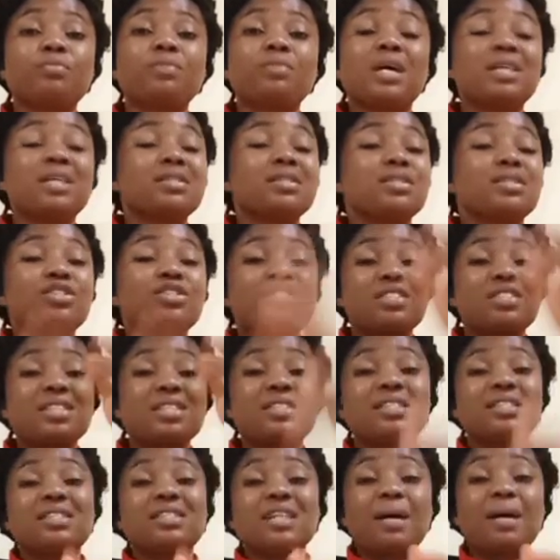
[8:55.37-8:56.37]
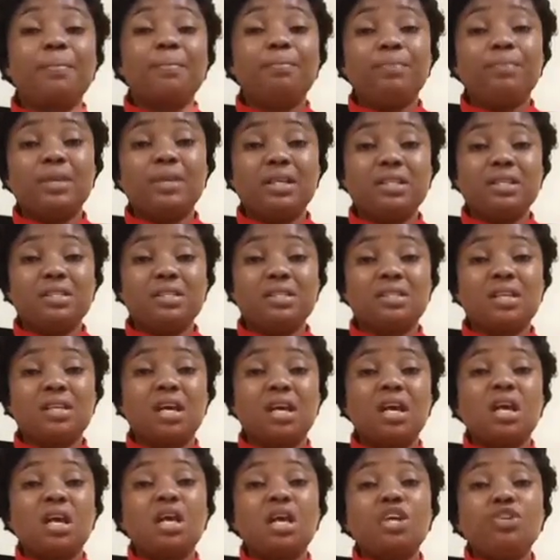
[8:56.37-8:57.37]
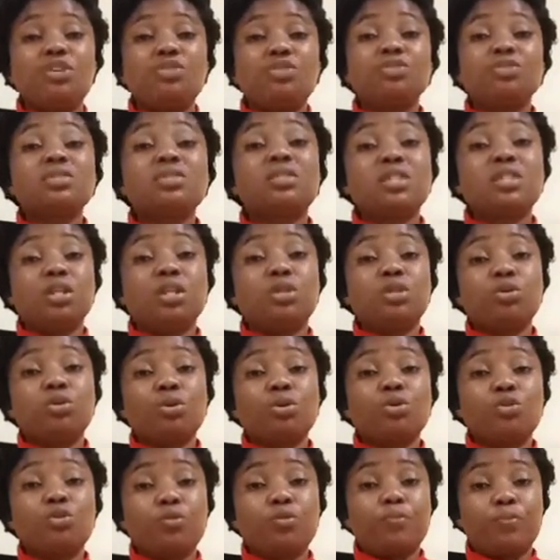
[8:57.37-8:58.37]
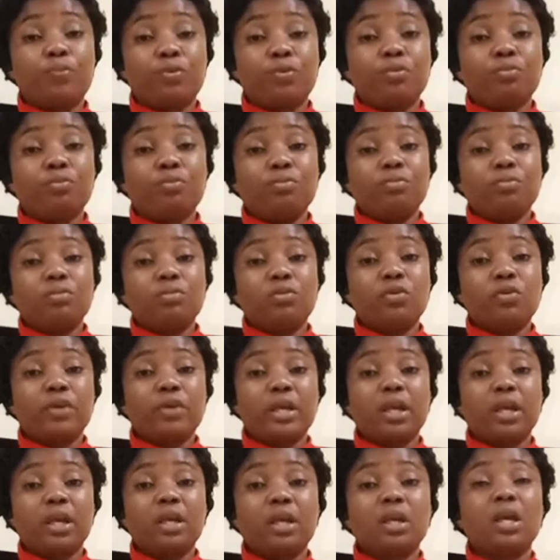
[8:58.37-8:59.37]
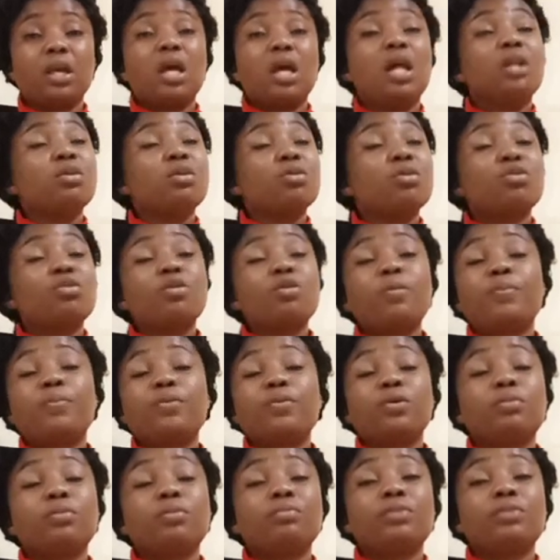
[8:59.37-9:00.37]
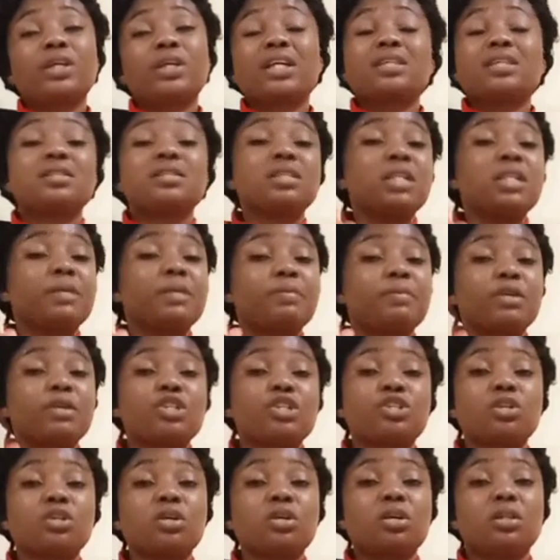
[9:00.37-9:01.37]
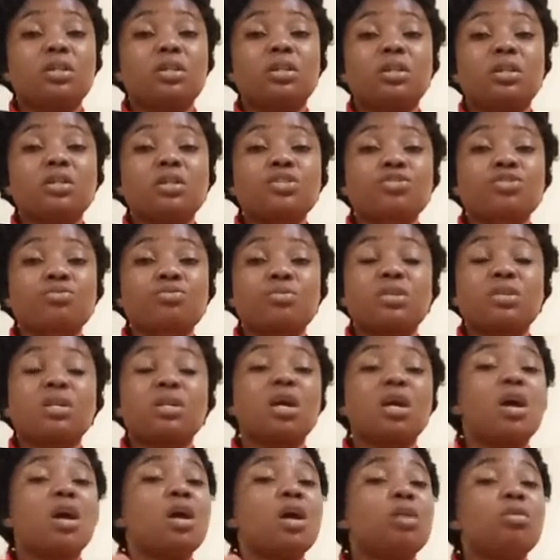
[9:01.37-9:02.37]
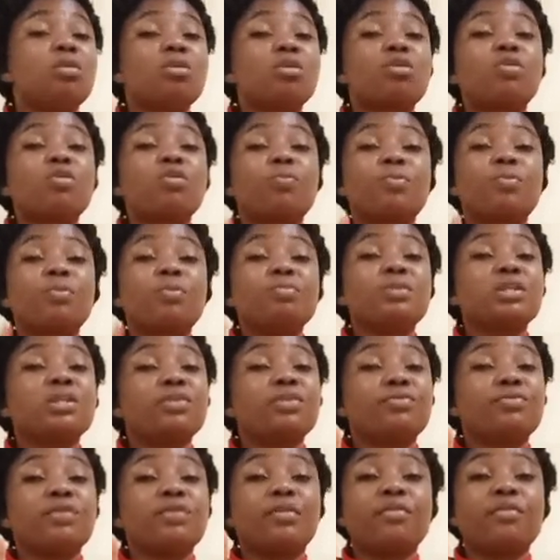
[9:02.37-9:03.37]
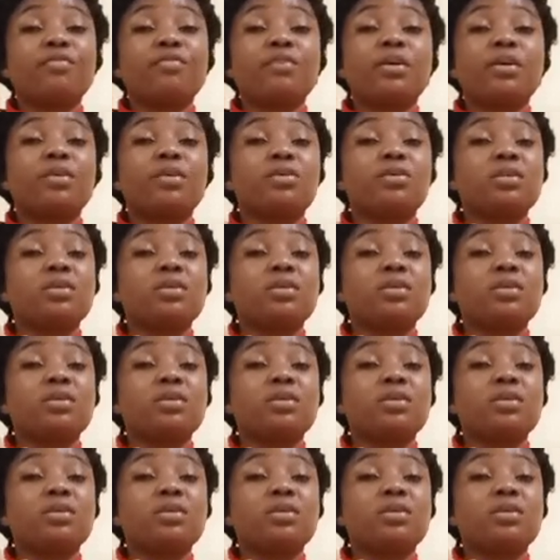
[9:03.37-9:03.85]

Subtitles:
as in set it ablaze. Use the local broom. Okay, local broom, you can see the picture on the screen. Local broom is very